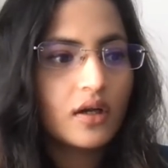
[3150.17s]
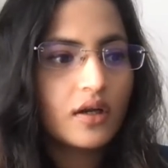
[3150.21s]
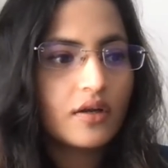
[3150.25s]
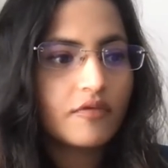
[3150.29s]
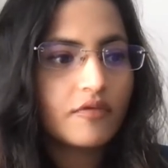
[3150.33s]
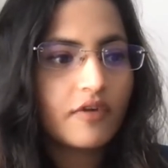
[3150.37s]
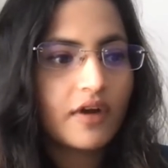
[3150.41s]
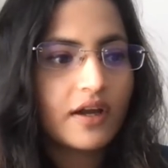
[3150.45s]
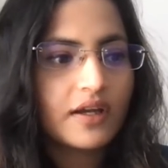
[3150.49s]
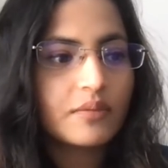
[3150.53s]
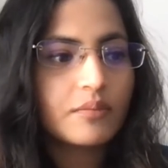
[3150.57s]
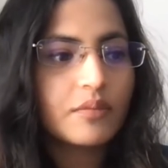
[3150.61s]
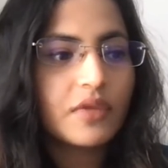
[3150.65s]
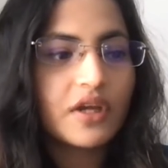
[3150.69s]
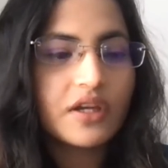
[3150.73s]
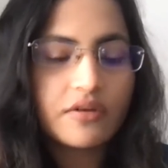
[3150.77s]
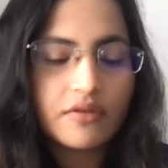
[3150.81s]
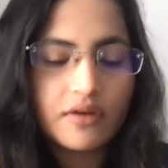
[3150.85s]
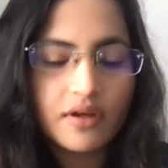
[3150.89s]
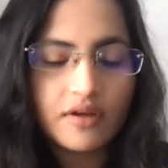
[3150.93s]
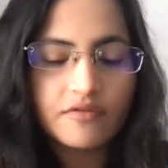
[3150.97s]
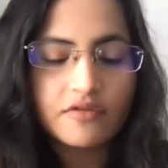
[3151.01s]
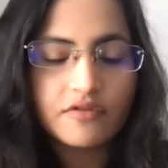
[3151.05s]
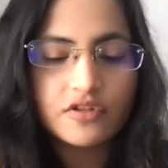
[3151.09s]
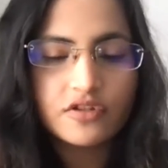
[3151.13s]
find better
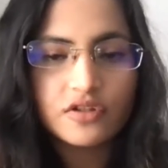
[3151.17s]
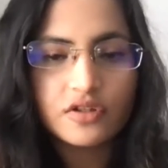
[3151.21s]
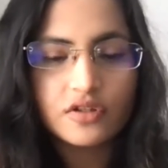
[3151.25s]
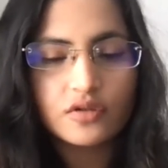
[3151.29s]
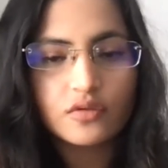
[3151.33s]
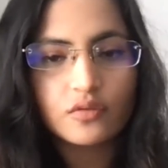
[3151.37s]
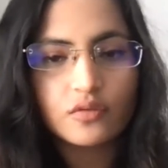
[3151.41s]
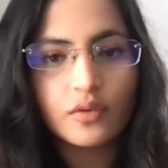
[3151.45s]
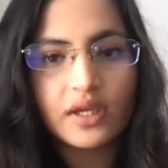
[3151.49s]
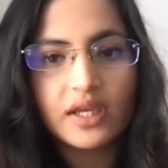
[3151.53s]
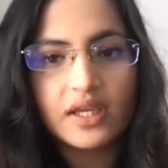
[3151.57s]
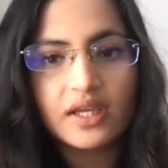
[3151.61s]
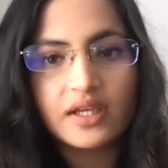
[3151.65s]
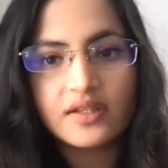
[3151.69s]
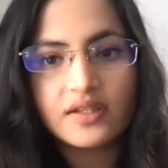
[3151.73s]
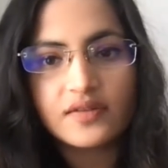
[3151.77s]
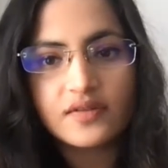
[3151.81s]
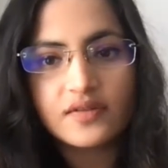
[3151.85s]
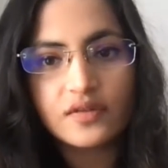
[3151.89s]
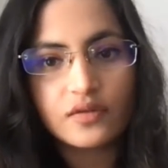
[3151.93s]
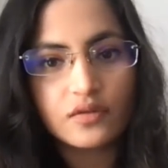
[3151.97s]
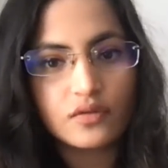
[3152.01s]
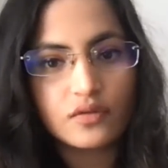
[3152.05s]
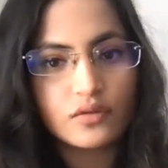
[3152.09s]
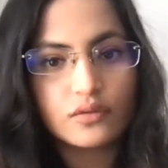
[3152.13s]
efficient
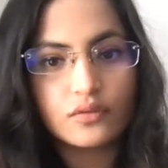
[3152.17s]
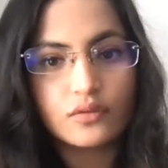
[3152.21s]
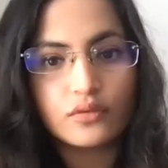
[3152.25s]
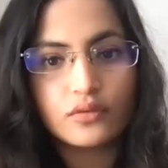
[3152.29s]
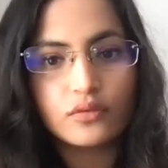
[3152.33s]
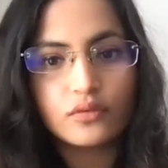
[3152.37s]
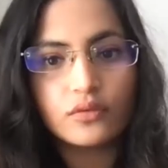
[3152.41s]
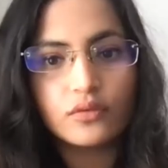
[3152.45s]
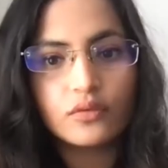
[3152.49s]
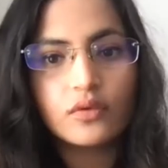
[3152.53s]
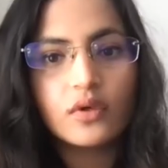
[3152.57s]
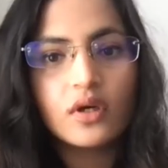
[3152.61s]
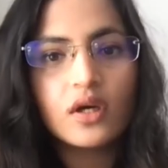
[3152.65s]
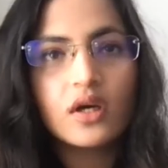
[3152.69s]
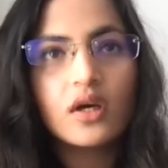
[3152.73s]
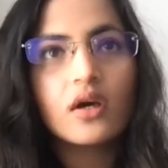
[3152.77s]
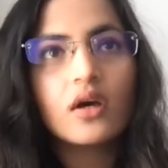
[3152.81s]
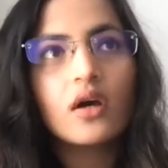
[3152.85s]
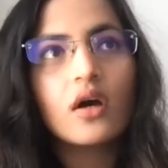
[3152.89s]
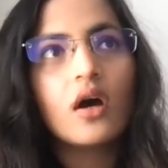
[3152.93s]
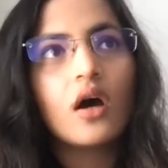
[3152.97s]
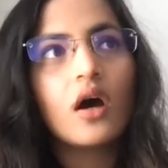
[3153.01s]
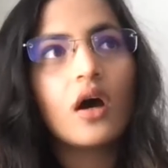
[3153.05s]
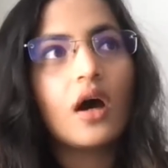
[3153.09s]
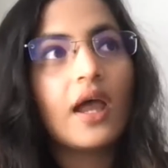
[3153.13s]
ways to
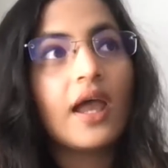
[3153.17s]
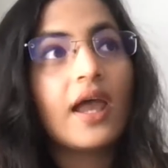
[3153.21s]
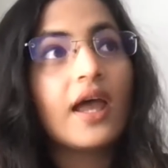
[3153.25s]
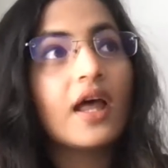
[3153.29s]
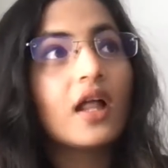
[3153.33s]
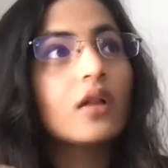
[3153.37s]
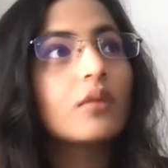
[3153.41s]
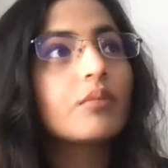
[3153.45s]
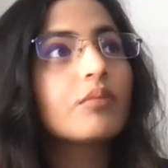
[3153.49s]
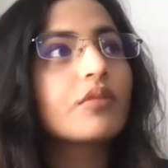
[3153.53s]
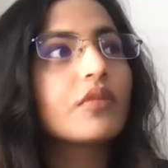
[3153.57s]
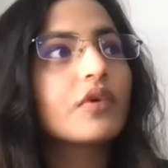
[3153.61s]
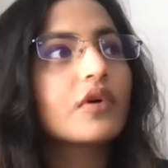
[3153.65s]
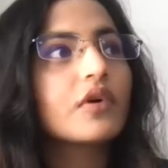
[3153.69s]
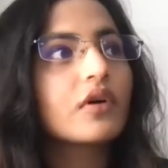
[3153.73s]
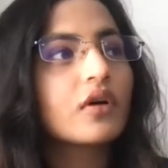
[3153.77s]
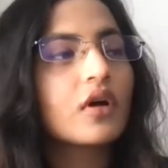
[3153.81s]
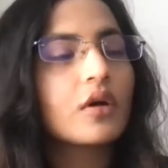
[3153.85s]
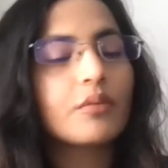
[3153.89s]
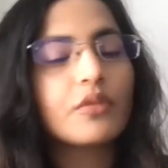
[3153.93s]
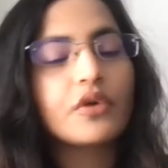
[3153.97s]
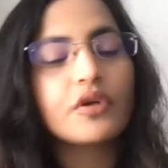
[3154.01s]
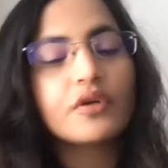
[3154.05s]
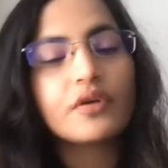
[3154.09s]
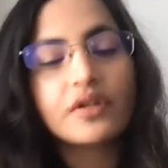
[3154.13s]
help
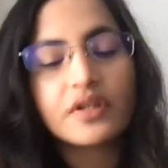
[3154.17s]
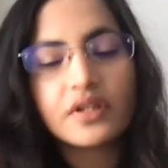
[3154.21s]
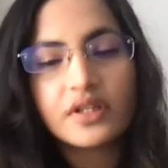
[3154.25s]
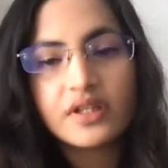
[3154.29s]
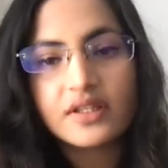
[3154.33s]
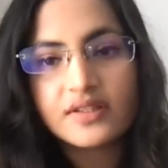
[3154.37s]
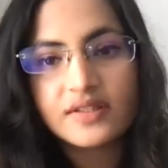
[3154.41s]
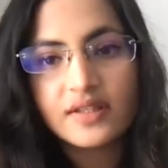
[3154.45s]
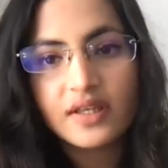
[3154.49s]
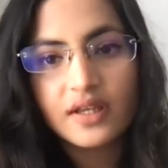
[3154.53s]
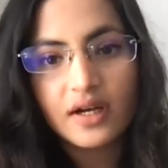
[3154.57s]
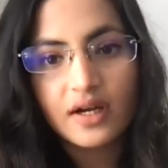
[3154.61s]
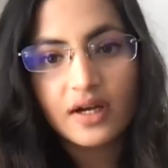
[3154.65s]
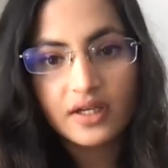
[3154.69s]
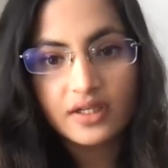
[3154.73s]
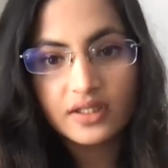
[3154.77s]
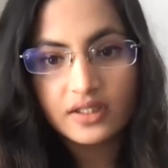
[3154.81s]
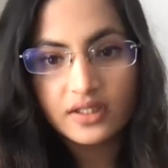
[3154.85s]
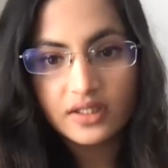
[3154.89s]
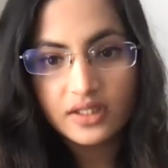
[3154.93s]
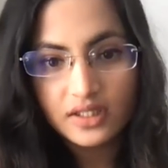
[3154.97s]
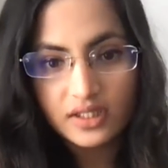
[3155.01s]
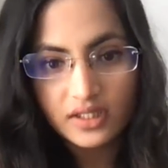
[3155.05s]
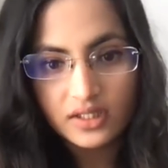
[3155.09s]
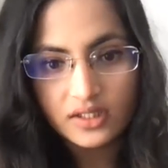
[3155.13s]
communities that are in
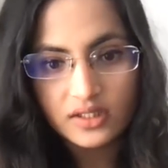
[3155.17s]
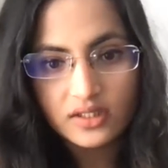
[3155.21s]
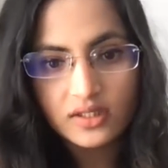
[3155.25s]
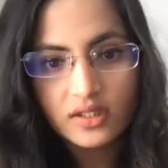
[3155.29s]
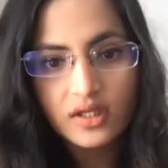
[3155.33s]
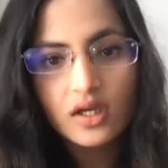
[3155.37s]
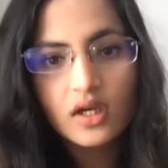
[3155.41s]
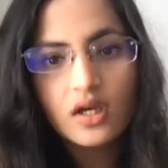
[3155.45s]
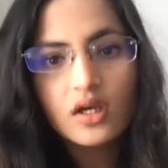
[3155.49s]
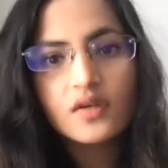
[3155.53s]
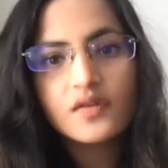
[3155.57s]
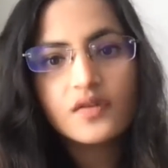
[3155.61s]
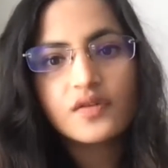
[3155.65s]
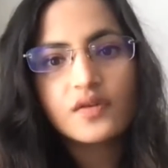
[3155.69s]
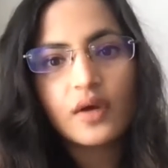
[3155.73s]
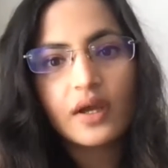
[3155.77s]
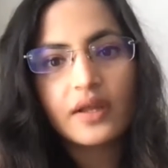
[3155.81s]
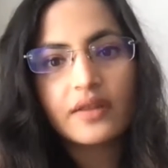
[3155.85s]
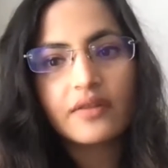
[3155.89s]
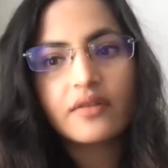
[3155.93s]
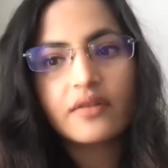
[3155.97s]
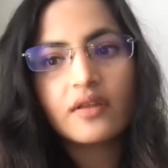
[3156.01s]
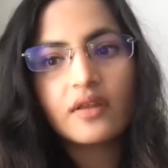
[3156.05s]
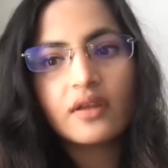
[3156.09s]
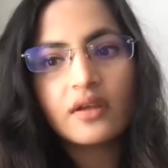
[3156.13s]
need. So I
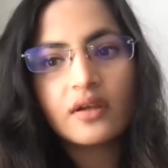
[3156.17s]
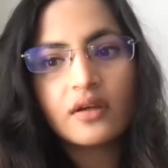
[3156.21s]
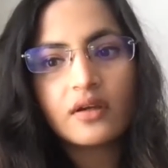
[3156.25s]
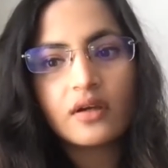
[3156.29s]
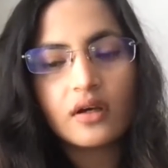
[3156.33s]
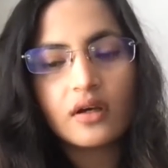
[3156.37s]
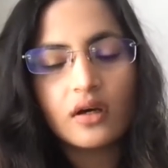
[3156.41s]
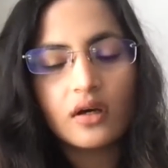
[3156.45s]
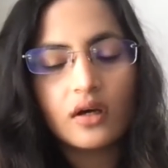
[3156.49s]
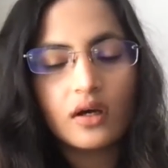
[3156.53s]
think